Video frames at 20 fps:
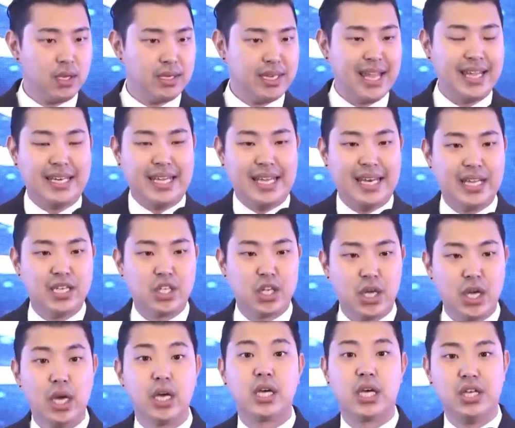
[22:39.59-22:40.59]
They needed
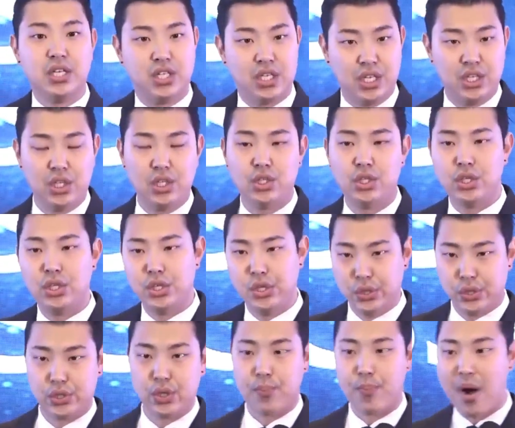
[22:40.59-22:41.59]
to continue to
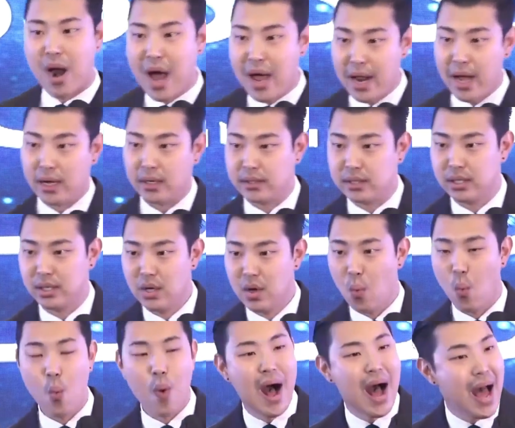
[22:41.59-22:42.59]
use the product.
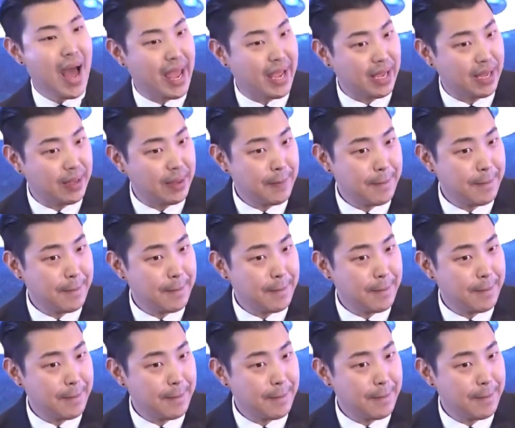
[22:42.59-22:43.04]
Why?